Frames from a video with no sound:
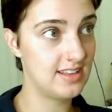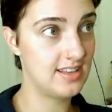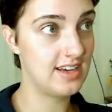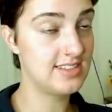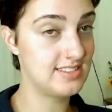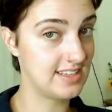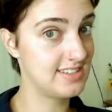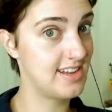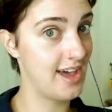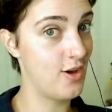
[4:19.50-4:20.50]
a
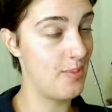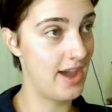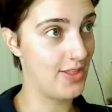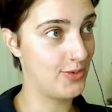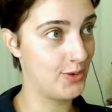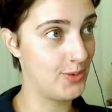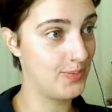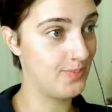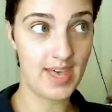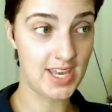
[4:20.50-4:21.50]
6-tile
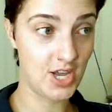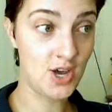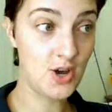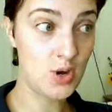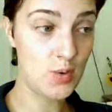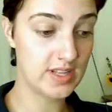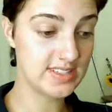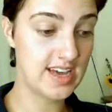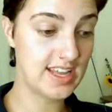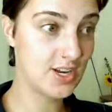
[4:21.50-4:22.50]
bathroom? I know, it's
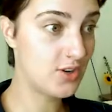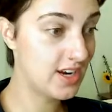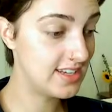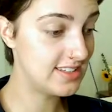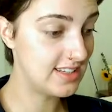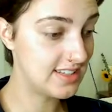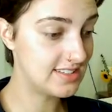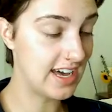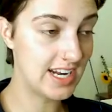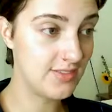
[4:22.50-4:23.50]
kind of crazy. It's
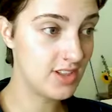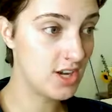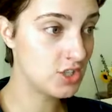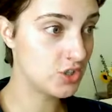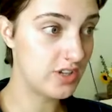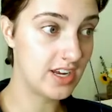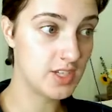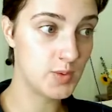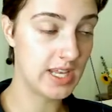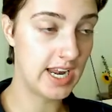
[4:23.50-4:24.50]
kind of a luxury
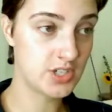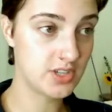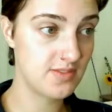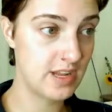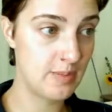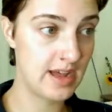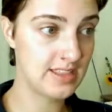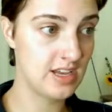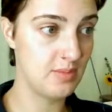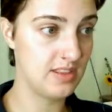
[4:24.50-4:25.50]
because we can actually fit a
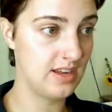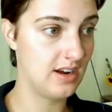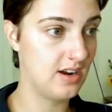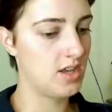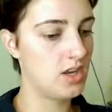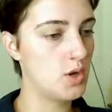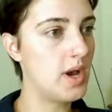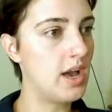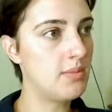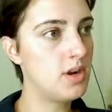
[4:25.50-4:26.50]
bathtub in there. You know
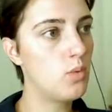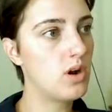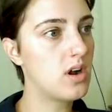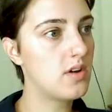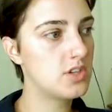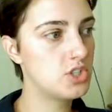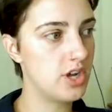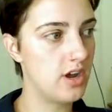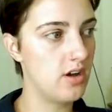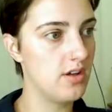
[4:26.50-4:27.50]
what? I'm gonna work on the
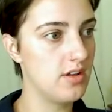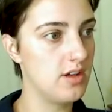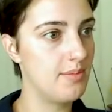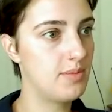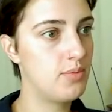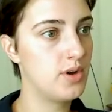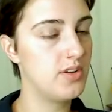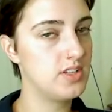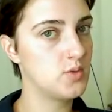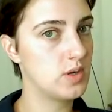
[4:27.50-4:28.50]
shell. I'm gonna put all
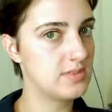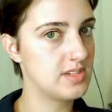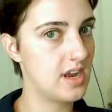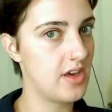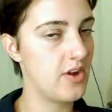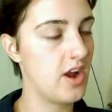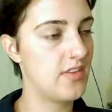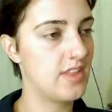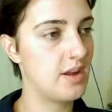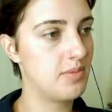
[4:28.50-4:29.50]
these rooms together
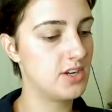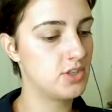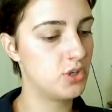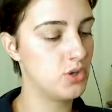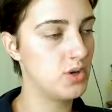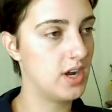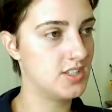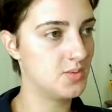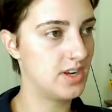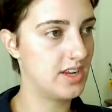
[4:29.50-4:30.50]
and then I'm gonna show you
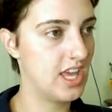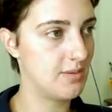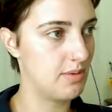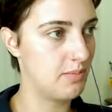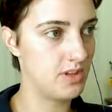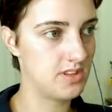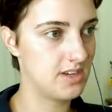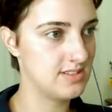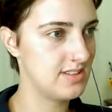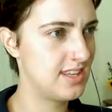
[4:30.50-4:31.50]
guys what I came up with,
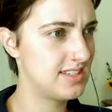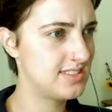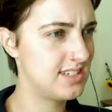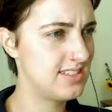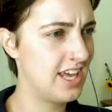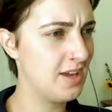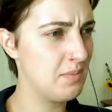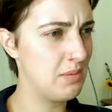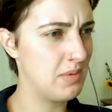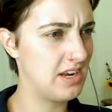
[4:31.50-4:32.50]
because I think it's gonna take
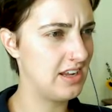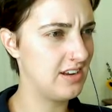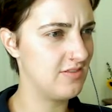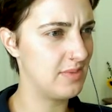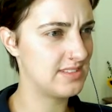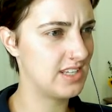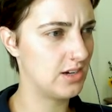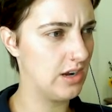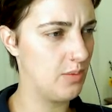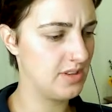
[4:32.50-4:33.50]
me a minute of messing
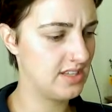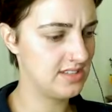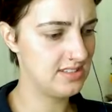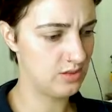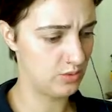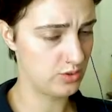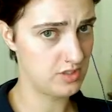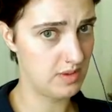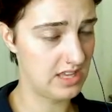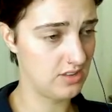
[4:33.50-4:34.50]
around with this in order to
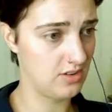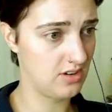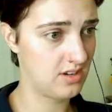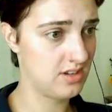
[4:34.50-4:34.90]
make it look